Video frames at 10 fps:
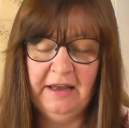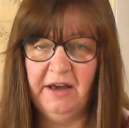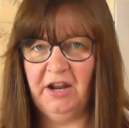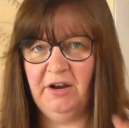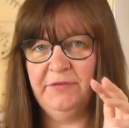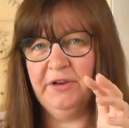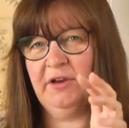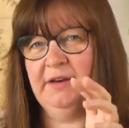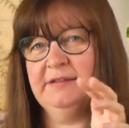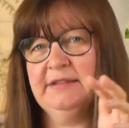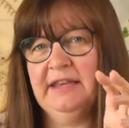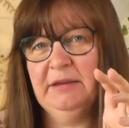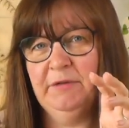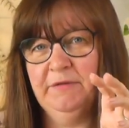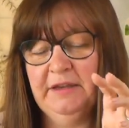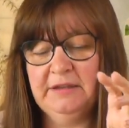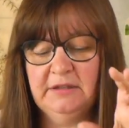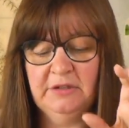And I love the colour scheme of this.